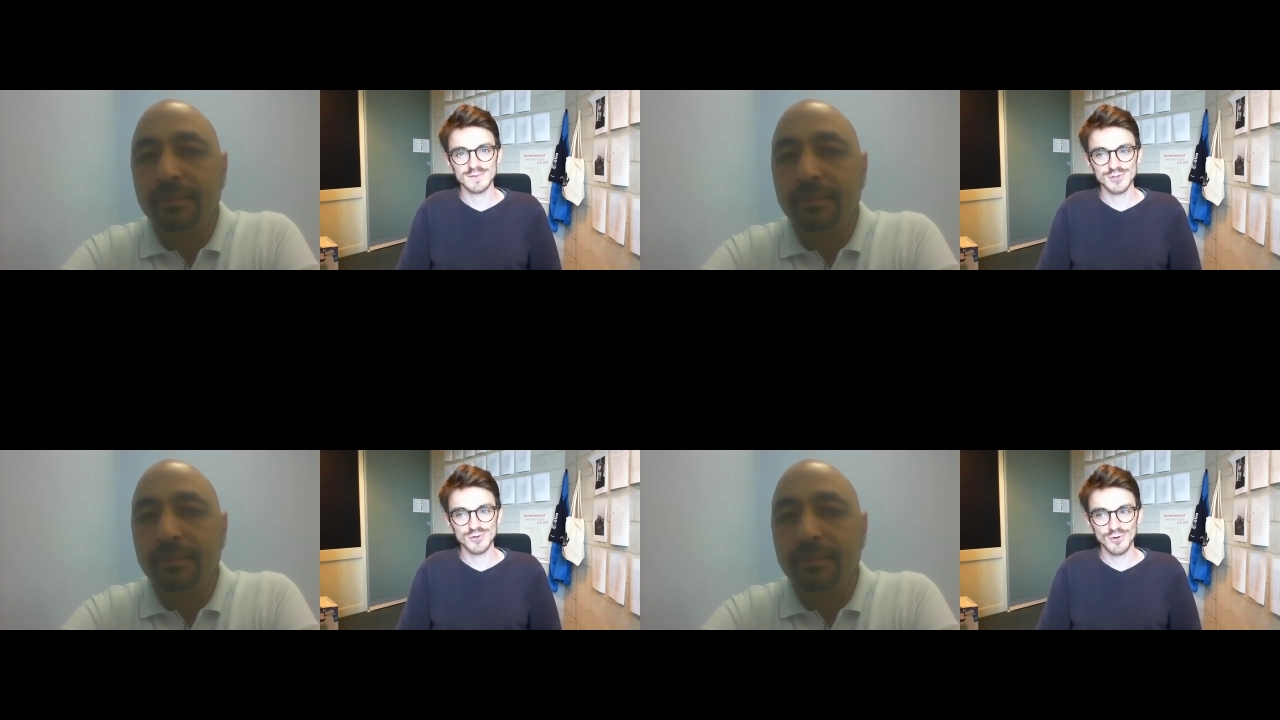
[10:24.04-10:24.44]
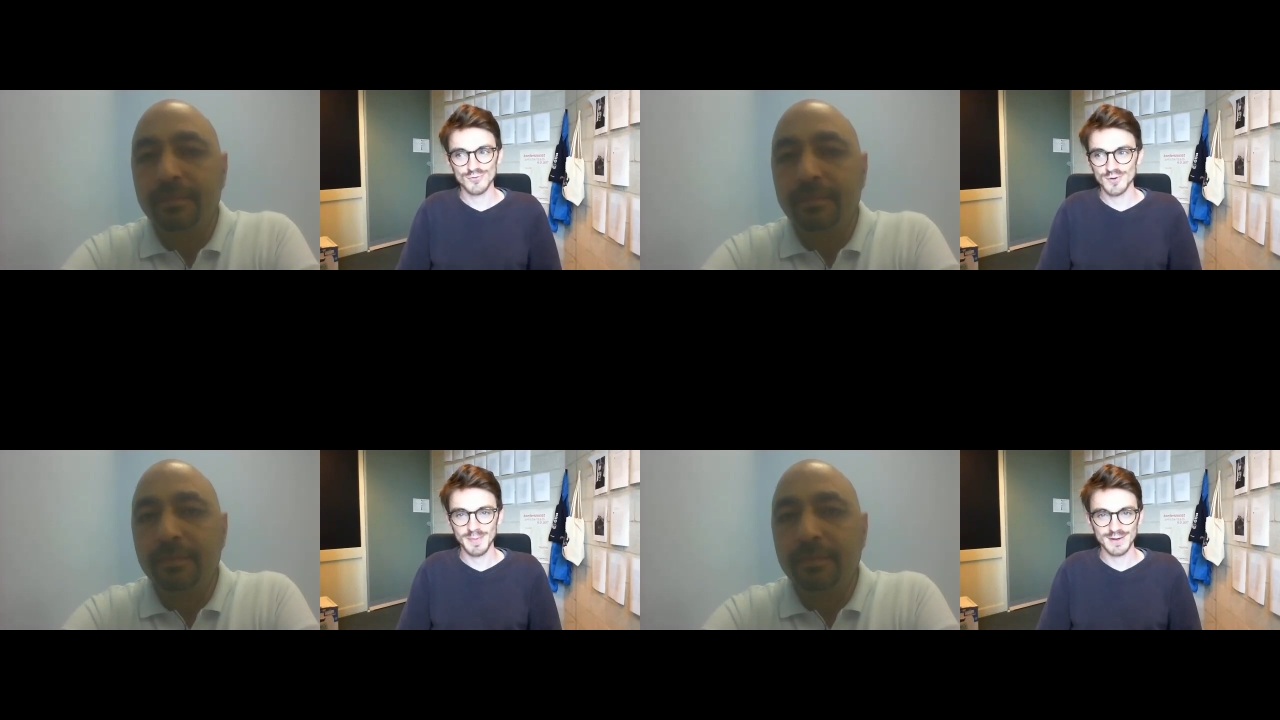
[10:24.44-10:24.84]

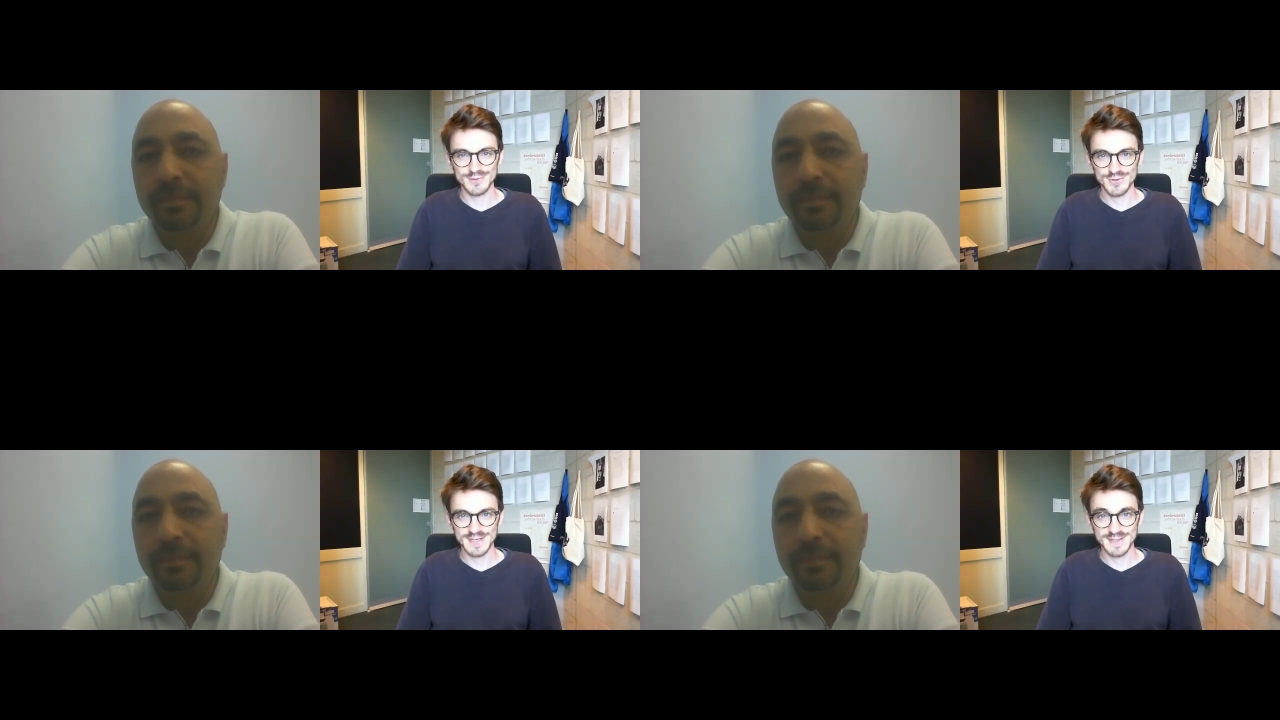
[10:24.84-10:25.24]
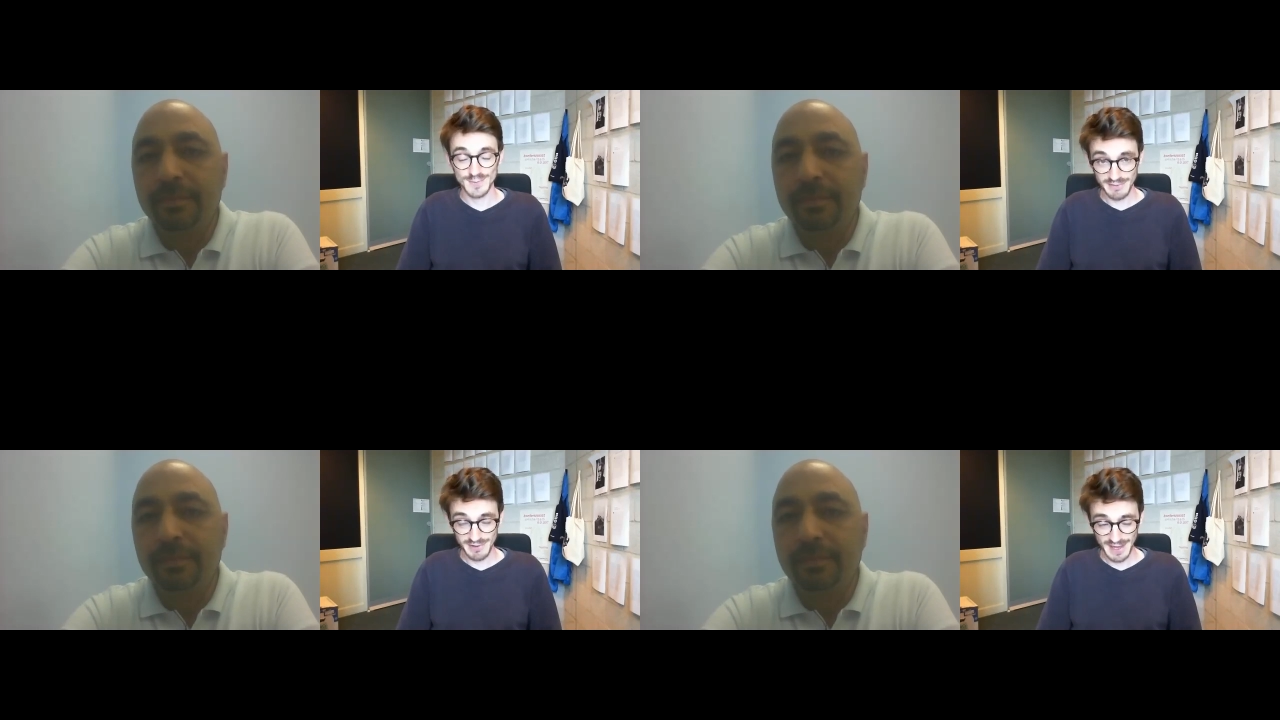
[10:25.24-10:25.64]
Speaker 1: genre boundaries,
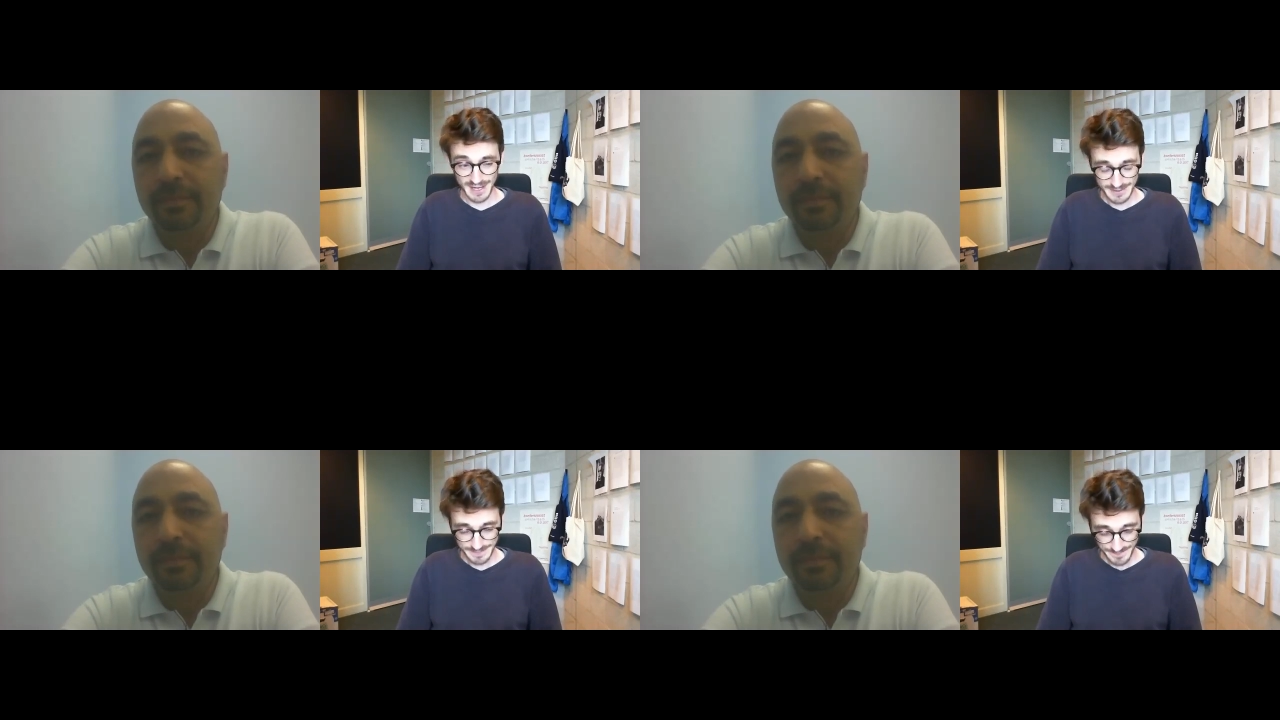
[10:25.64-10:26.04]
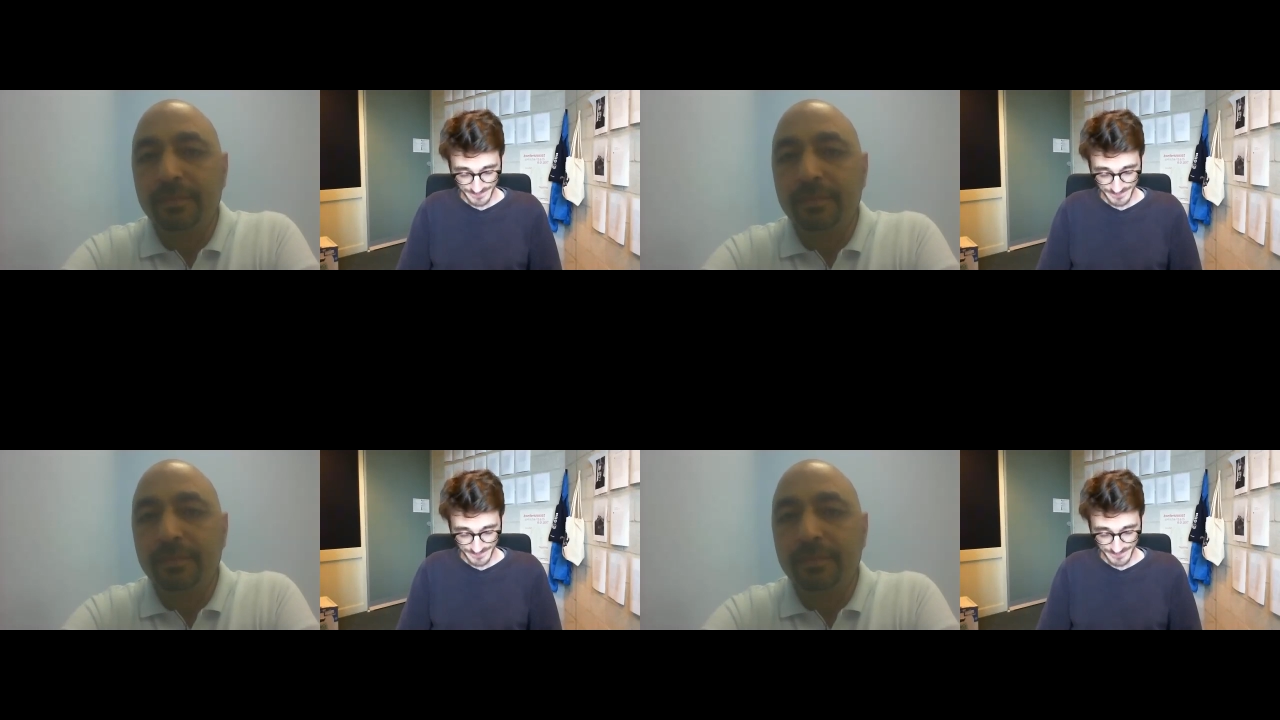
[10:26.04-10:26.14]
whatever they are.